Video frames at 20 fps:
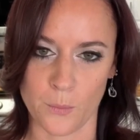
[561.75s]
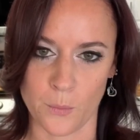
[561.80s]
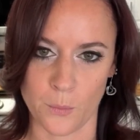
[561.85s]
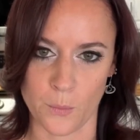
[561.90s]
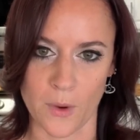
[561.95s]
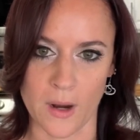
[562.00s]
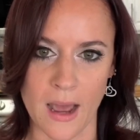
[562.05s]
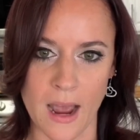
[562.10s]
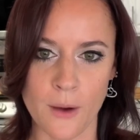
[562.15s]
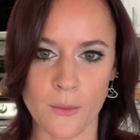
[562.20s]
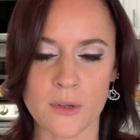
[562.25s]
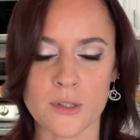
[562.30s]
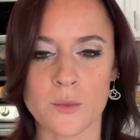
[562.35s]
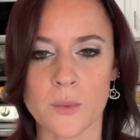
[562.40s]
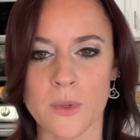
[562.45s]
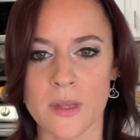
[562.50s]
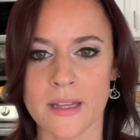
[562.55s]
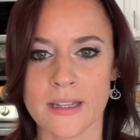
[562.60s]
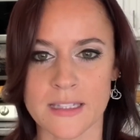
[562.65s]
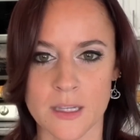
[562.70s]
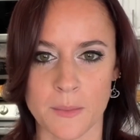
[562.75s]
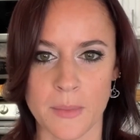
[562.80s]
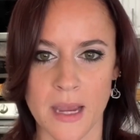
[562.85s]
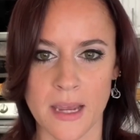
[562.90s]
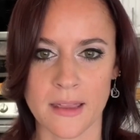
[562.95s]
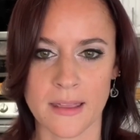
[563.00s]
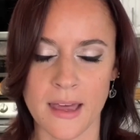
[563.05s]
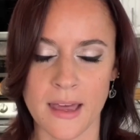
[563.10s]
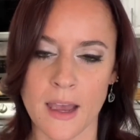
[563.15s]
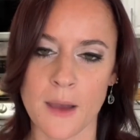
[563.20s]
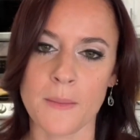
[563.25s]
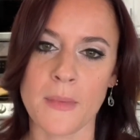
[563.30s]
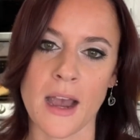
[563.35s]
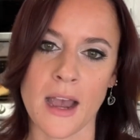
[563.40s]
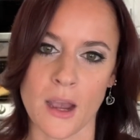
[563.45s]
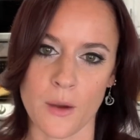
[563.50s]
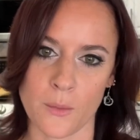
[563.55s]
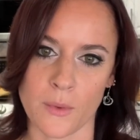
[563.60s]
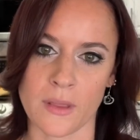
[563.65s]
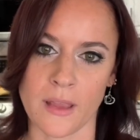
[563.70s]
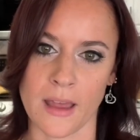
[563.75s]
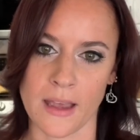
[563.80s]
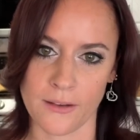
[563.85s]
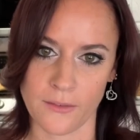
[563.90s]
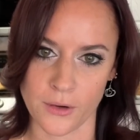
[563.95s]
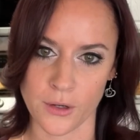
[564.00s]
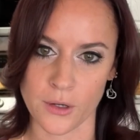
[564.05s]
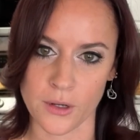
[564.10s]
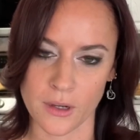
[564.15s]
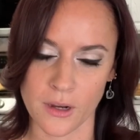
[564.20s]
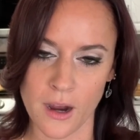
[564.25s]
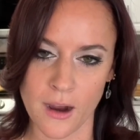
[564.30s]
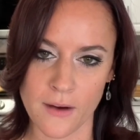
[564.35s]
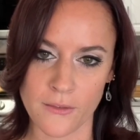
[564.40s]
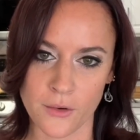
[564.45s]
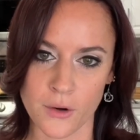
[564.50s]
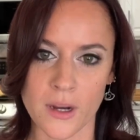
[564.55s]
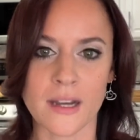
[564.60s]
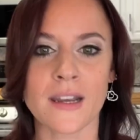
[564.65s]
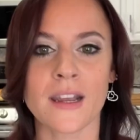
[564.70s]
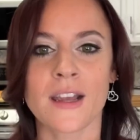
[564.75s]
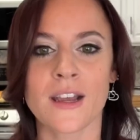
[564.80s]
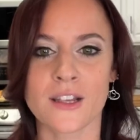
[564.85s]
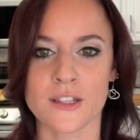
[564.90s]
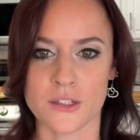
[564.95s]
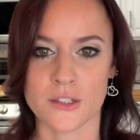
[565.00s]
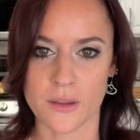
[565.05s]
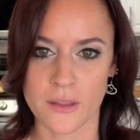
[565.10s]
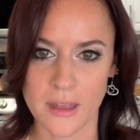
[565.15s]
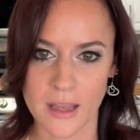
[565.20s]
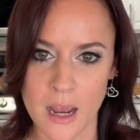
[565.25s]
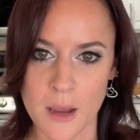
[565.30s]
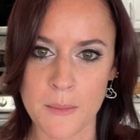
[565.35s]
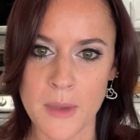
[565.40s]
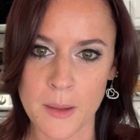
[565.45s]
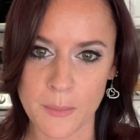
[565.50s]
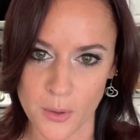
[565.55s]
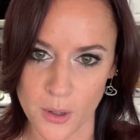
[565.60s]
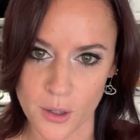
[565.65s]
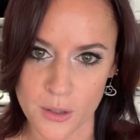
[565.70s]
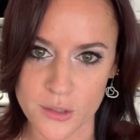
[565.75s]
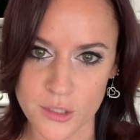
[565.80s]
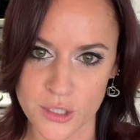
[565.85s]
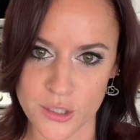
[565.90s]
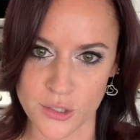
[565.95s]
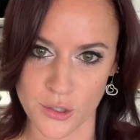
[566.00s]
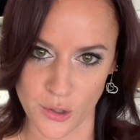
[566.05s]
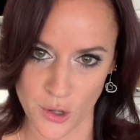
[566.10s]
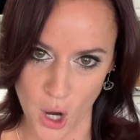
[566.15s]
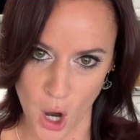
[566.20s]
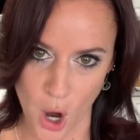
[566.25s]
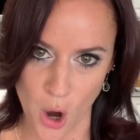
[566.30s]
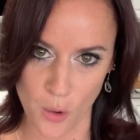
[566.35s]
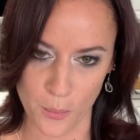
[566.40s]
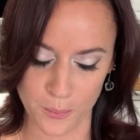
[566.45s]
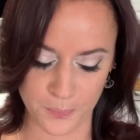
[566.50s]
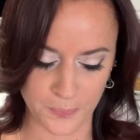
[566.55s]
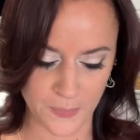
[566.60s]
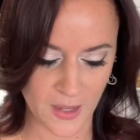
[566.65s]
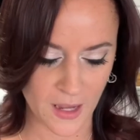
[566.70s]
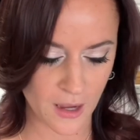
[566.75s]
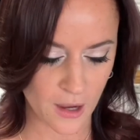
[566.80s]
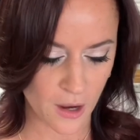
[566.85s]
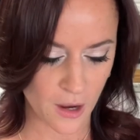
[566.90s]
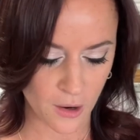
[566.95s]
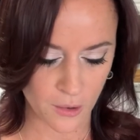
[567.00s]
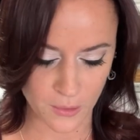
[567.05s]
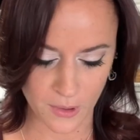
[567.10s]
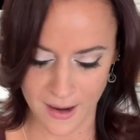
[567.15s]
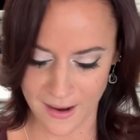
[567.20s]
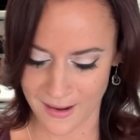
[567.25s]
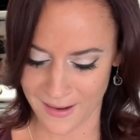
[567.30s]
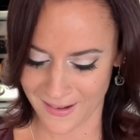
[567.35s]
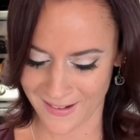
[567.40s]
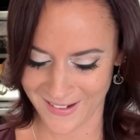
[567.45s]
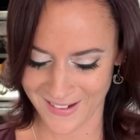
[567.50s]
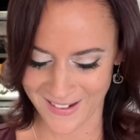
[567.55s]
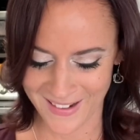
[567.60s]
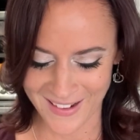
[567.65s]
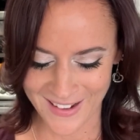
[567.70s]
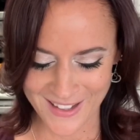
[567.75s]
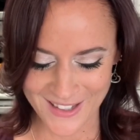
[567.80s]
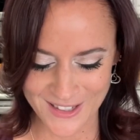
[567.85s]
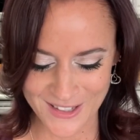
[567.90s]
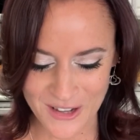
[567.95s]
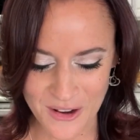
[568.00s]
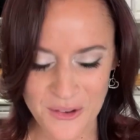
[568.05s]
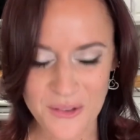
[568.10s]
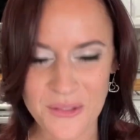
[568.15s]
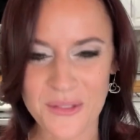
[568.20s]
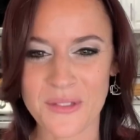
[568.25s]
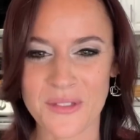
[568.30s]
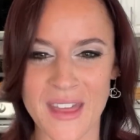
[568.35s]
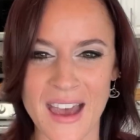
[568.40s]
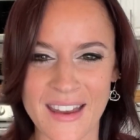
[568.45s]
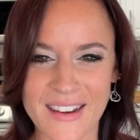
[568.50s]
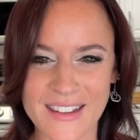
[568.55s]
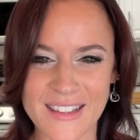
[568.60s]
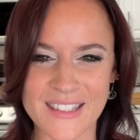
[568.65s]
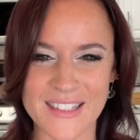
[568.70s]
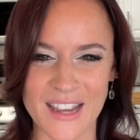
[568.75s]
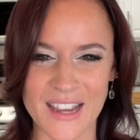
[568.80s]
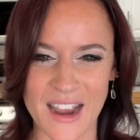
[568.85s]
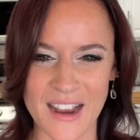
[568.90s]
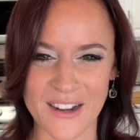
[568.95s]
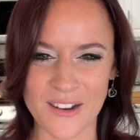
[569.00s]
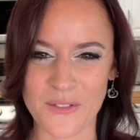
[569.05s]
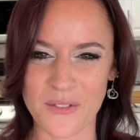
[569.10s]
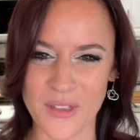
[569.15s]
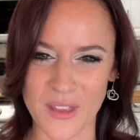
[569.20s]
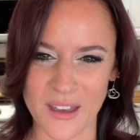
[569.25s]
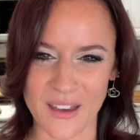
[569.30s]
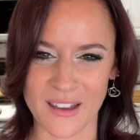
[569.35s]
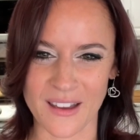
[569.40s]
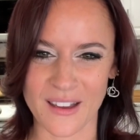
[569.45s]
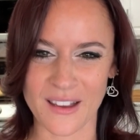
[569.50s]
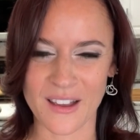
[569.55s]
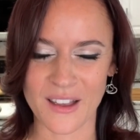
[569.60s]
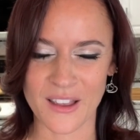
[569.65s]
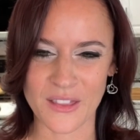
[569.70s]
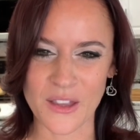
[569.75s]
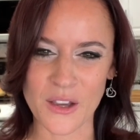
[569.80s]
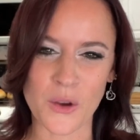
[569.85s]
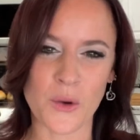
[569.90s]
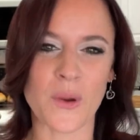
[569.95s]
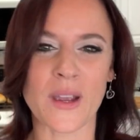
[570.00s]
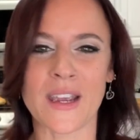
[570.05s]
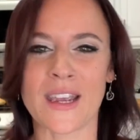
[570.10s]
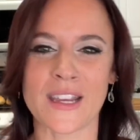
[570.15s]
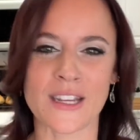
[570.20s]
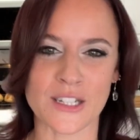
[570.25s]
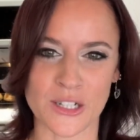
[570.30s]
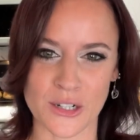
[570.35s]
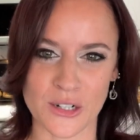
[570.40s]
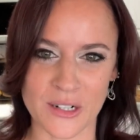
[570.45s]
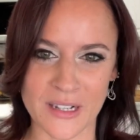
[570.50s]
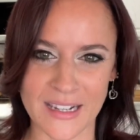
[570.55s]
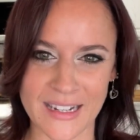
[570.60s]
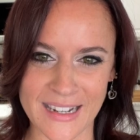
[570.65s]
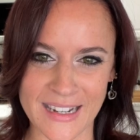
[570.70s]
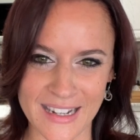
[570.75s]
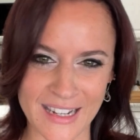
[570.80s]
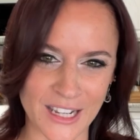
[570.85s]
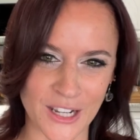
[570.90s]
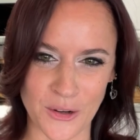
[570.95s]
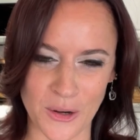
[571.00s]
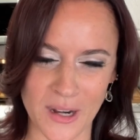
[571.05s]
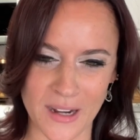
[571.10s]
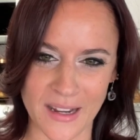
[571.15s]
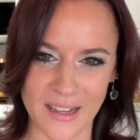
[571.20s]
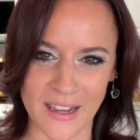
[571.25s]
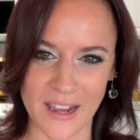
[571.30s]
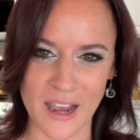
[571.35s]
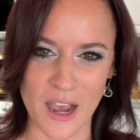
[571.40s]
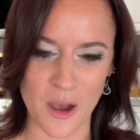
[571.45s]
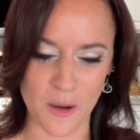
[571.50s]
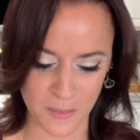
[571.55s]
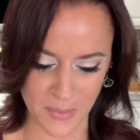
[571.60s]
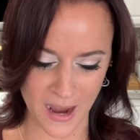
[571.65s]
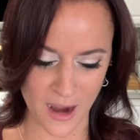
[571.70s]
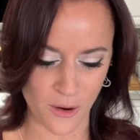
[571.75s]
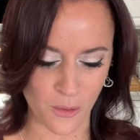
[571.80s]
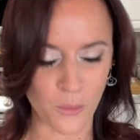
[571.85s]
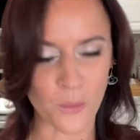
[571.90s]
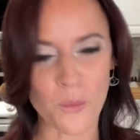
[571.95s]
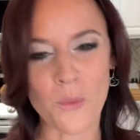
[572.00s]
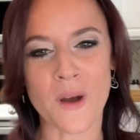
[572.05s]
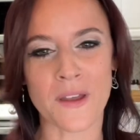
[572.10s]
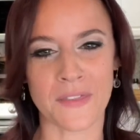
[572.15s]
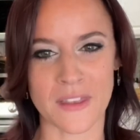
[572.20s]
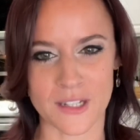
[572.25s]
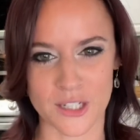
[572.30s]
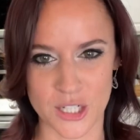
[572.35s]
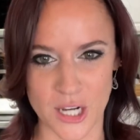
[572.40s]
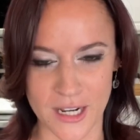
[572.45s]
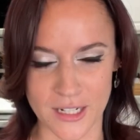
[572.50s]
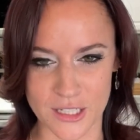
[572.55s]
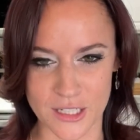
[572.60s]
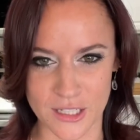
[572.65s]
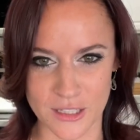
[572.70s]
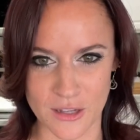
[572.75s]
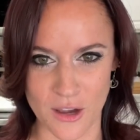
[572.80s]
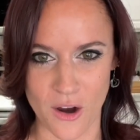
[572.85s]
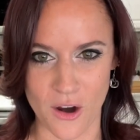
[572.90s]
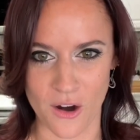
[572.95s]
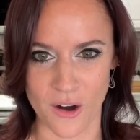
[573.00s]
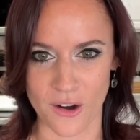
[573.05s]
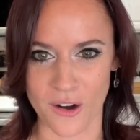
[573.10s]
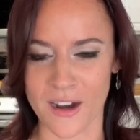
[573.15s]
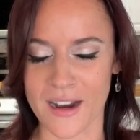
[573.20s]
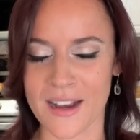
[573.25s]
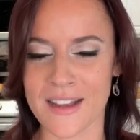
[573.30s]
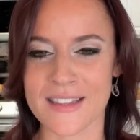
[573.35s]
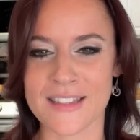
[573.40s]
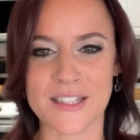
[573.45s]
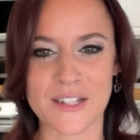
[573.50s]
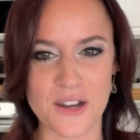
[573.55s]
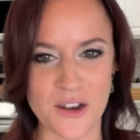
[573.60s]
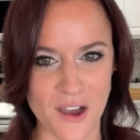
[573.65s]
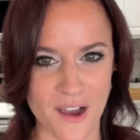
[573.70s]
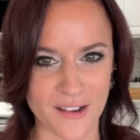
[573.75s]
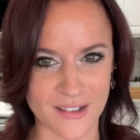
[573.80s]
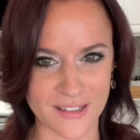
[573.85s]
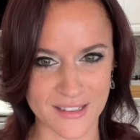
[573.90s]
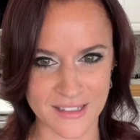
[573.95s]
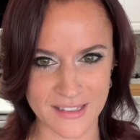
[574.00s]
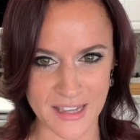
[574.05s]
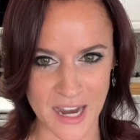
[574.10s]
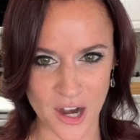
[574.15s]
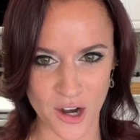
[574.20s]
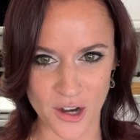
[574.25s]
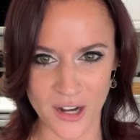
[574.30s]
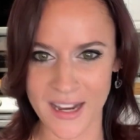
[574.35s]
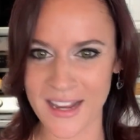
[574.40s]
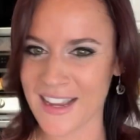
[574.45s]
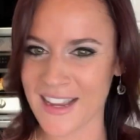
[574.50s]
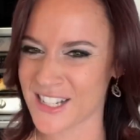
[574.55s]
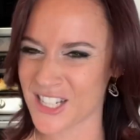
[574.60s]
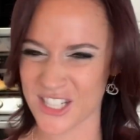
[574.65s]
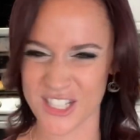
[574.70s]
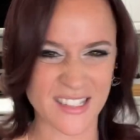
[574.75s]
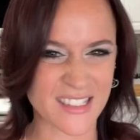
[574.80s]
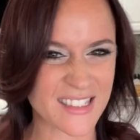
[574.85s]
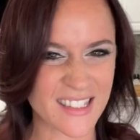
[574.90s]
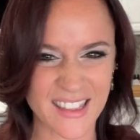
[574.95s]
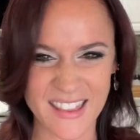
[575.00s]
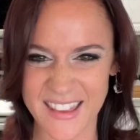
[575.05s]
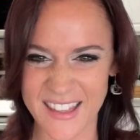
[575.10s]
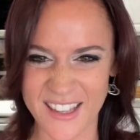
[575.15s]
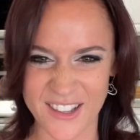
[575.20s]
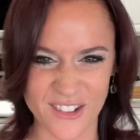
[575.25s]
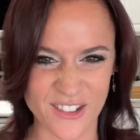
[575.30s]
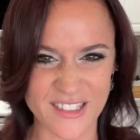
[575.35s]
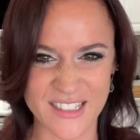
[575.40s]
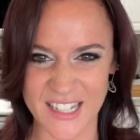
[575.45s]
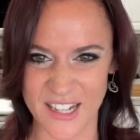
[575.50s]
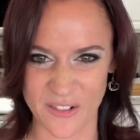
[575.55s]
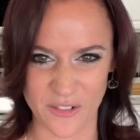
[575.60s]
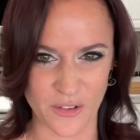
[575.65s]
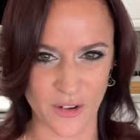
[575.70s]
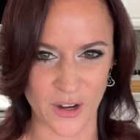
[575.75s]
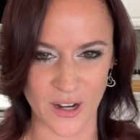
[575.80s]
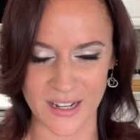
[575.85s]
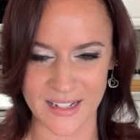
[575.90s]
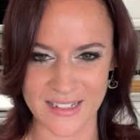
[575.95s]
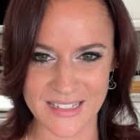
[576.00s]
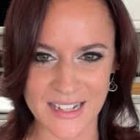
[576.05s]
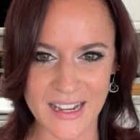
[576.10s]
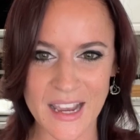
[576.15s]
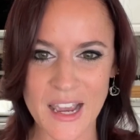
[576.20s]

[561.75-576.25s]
What I was willing to pay them, I would like for you to cover it so that I may purchase your home, okay? So that is kind of the quick and dirty nitty gritty about what the changes are. It's not scary, it's just a little different.